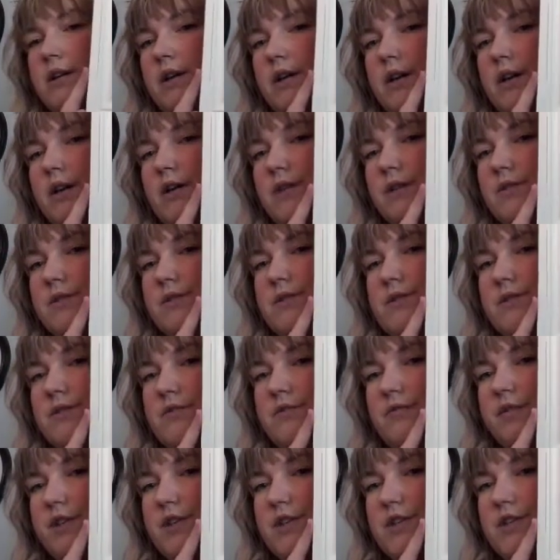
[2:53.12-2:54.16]
I also
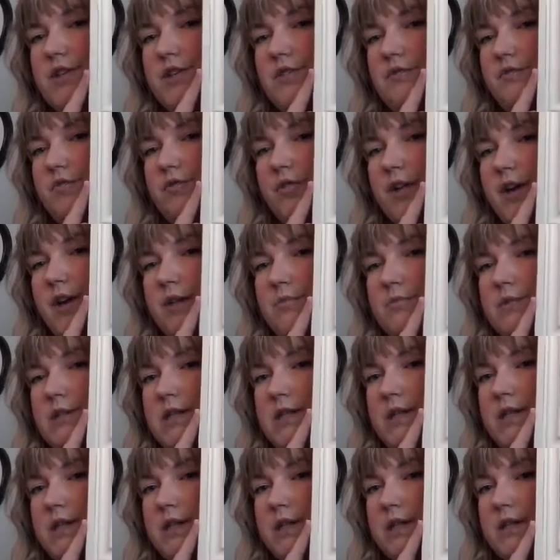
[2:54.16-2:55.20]
finished and framed
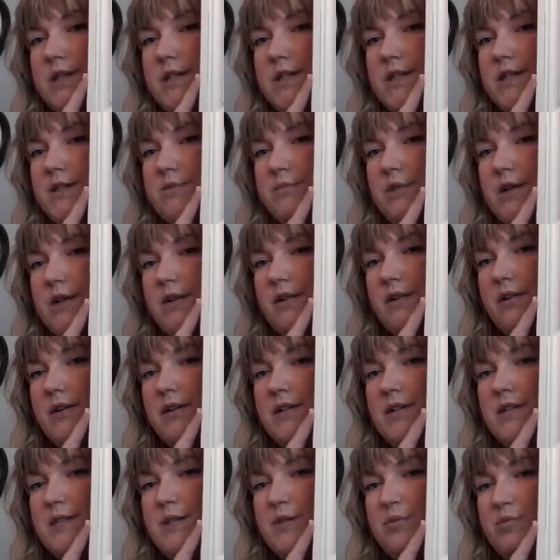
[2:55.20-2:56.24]
it. And this has been on
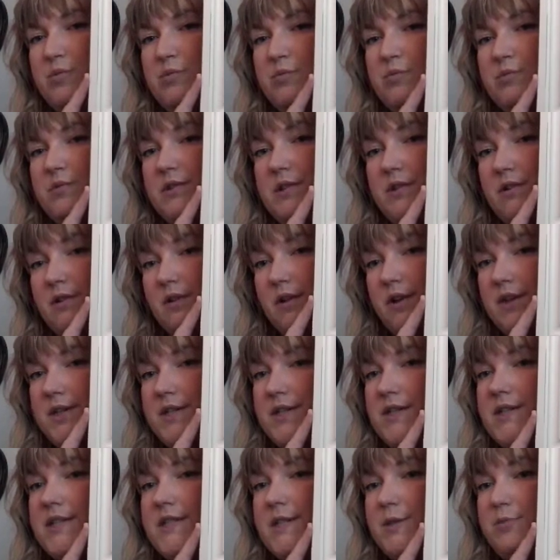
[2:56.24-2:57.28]

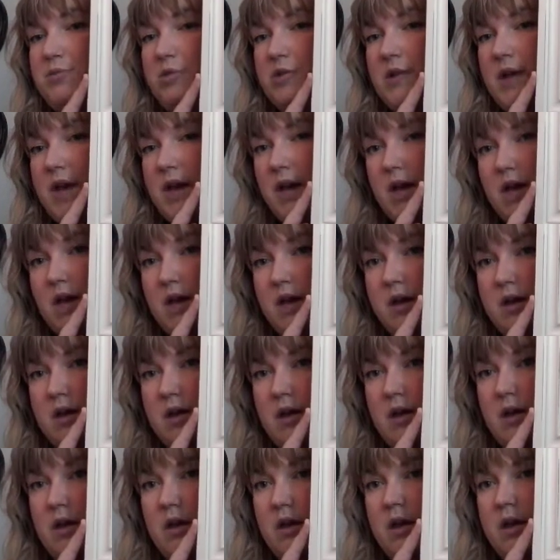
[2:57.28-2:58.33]
display
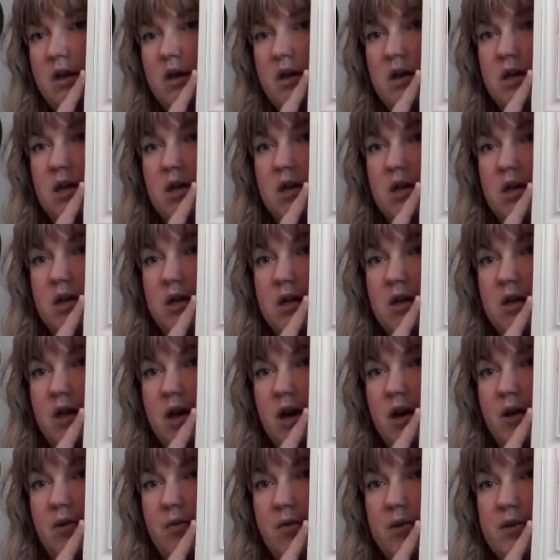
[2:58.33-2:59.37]
in
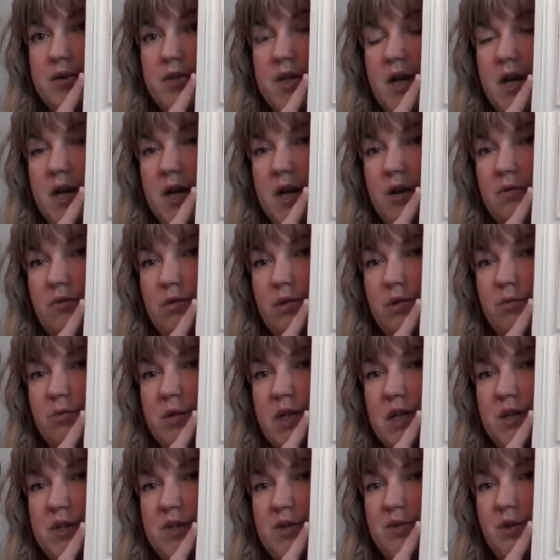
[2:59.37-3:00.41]
our dining room
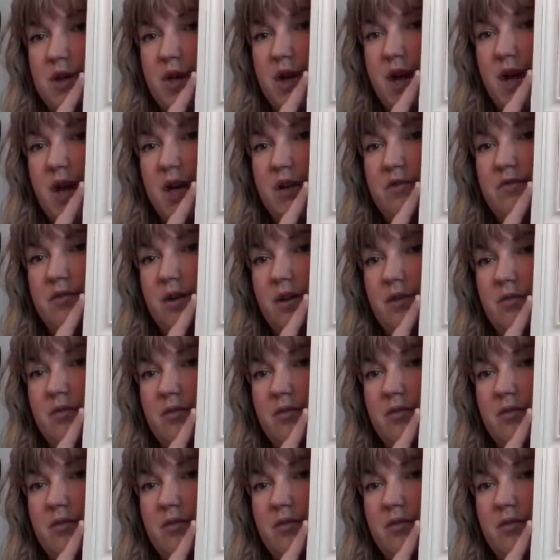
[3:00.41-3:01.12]
next to our Advent